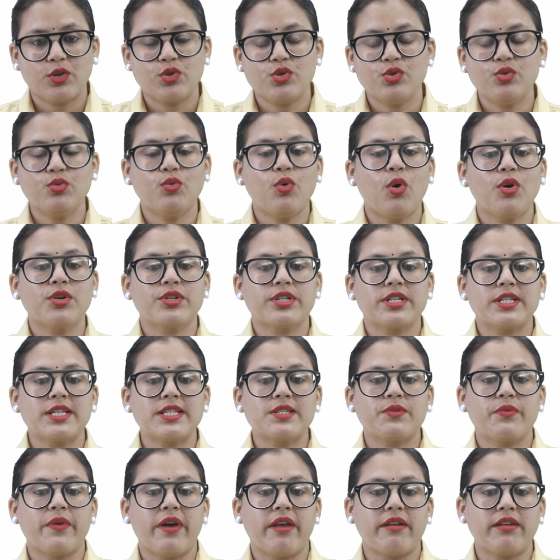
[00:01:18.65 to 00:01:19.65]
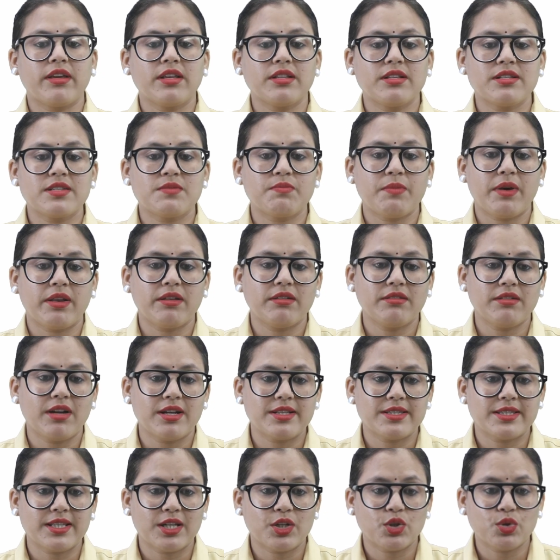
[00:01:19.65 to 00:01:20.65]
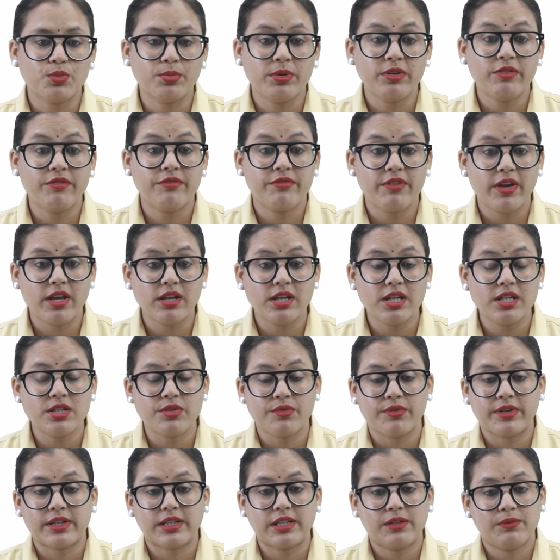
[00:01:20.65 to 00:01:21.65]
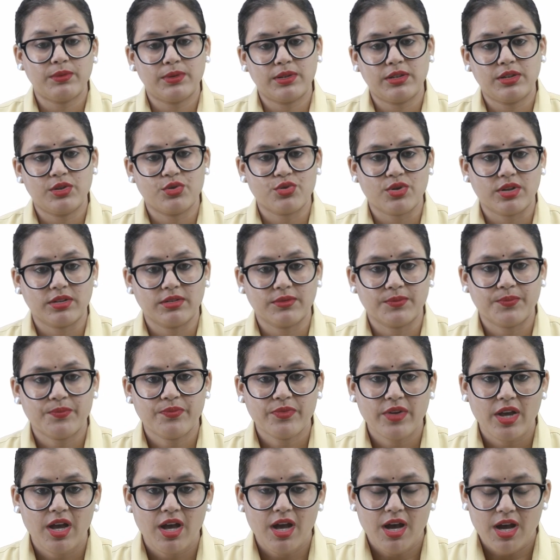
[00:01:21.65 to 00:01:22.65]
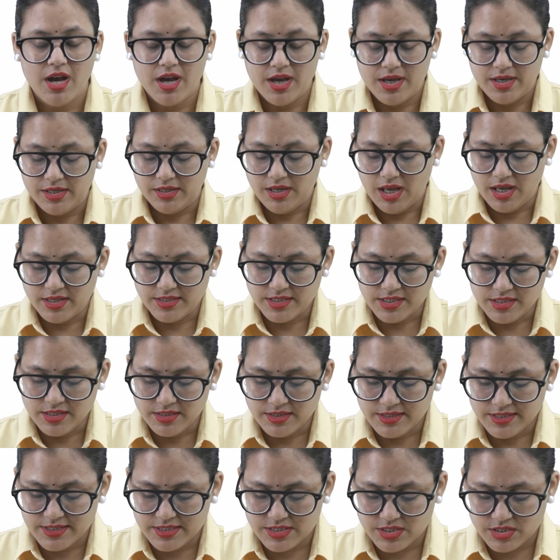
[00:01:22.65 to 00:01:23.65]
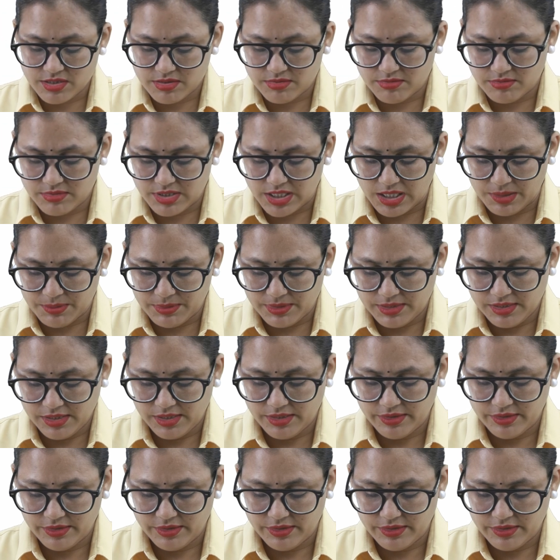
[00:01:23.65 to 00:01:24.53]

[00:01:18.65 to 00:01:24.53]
Two quantities varying in this manner are said to be vary directly with each other. Consider this table.